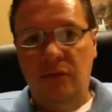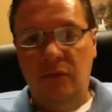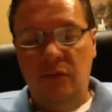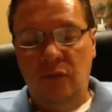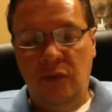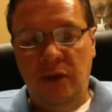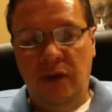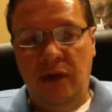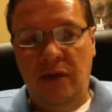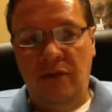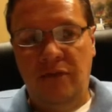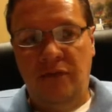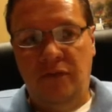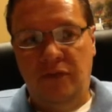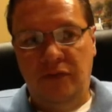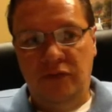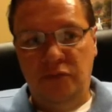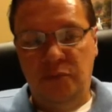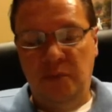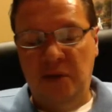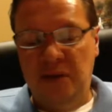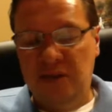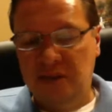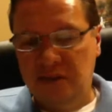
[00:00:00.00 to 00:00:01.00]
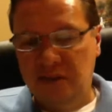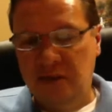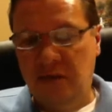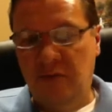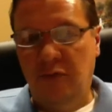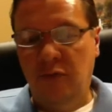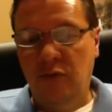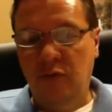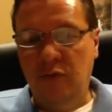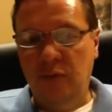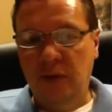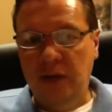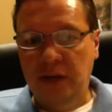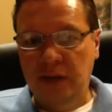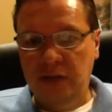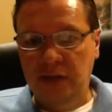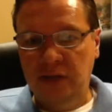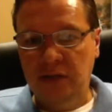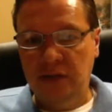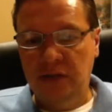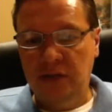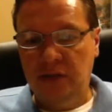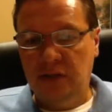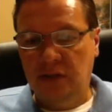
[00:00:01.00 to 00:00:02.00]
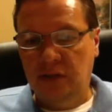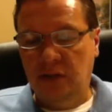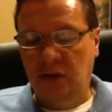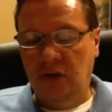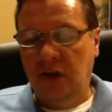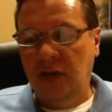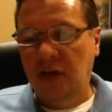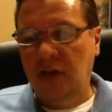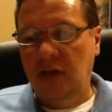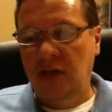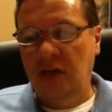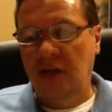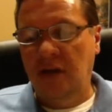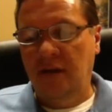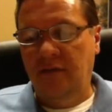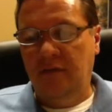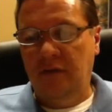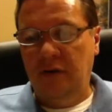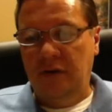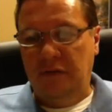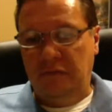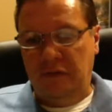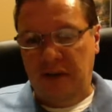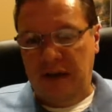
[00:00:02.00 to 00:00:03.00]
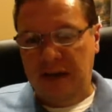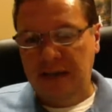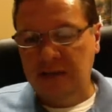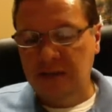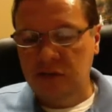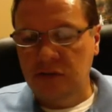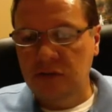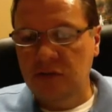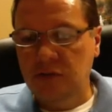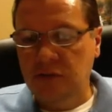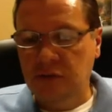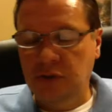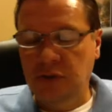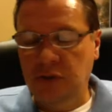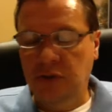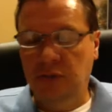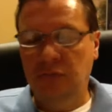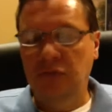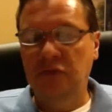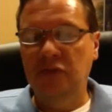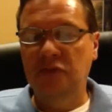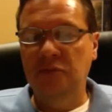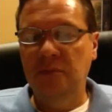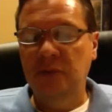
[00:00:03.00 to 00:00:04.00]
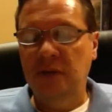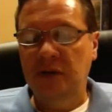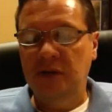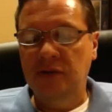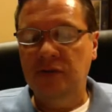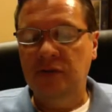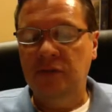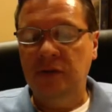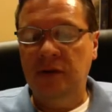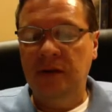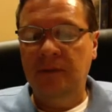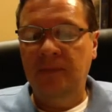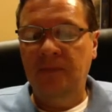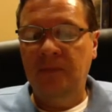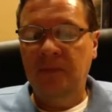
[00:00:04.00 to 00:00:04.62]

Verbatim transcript: we have spent several weeks looking at different facets of children's ministry,